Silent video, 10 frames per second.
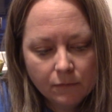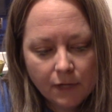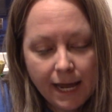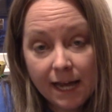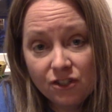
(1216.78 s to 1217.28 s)

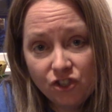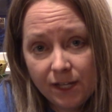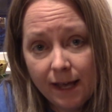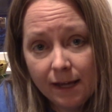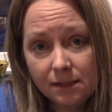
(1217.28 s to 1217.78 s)

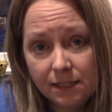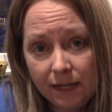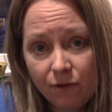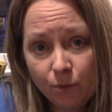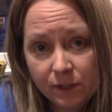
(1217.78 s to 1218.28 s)
Hashtag
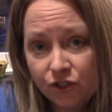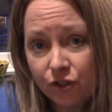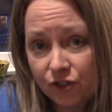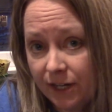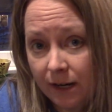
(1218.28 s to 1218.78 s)
David
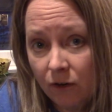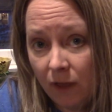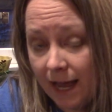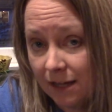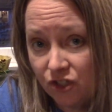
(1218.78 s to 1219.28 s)
Richard Terrell,
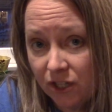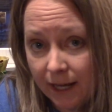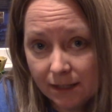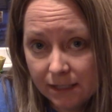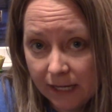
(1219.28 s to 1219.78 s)

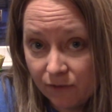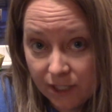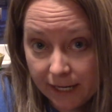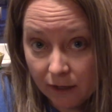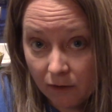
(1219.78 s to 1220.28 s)
hashtag Dave
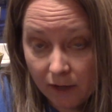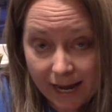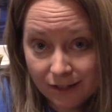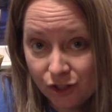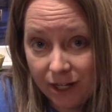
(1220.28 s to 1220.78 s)
Terrell,
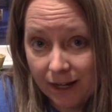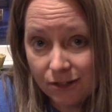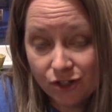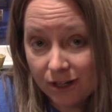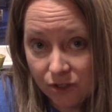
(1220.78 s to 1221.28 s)

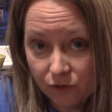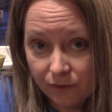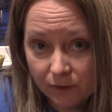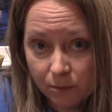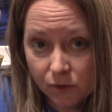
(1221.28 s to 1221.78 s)
hashtag
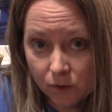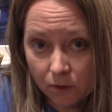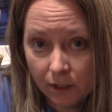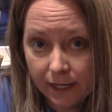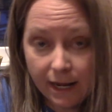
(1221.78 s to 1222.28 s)
Chesterfield,
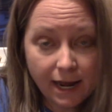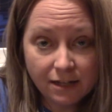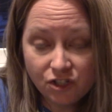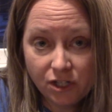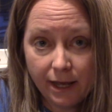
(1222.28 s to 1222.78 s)
Missouri,
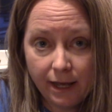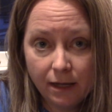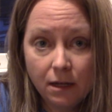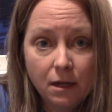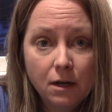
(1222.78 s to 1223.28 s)

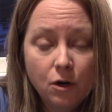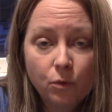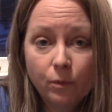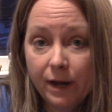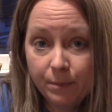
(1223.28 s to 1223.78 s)
hashtag
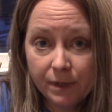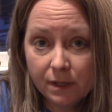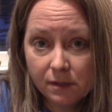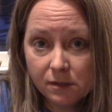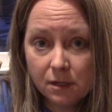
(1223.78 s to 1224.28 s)

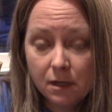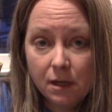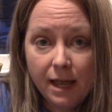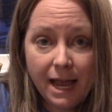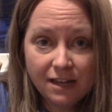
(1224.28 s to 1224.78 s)
rapist,
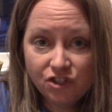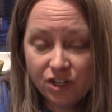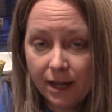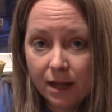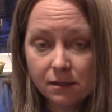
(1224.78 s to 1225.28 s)

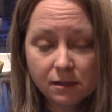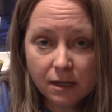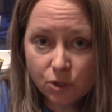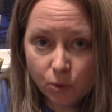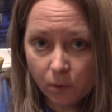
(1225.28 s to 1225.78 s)
hashtag
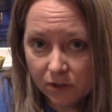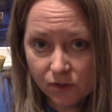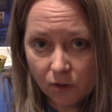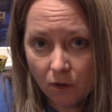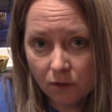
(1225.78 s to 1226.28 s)
sexual
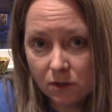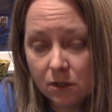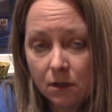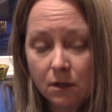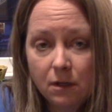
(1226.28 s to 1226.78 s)
assault,
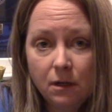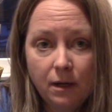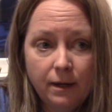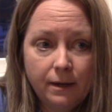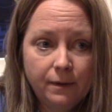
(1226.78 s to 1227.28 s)

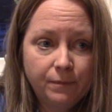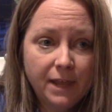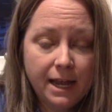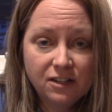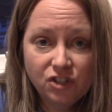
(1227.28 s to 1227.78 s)

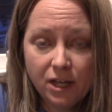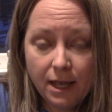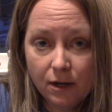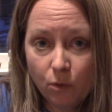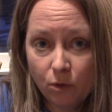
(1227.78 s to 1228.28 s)

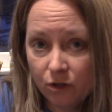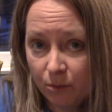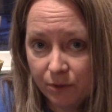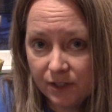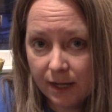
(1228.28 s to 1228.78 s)
hashtag order of
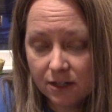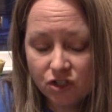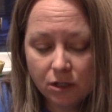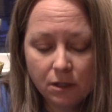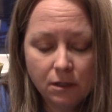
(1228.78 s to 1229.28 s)

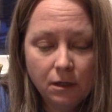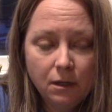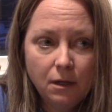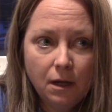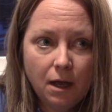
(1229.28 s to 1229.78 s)
protection,
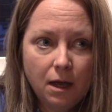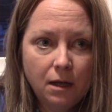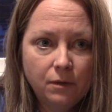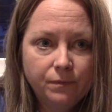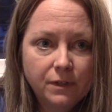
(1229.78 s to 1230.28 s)

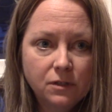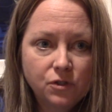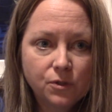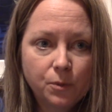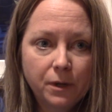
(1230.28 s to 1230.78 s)

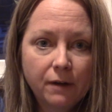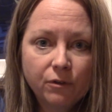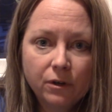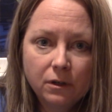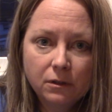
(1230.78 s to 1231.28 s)
just
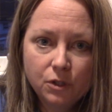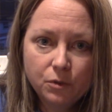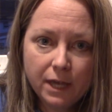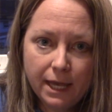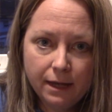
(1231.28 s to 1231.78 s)
whatever you
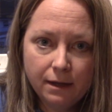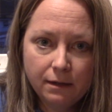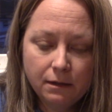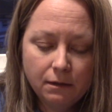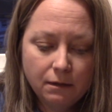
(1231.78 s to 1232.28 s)

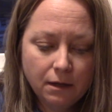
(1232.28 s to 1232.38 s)
can,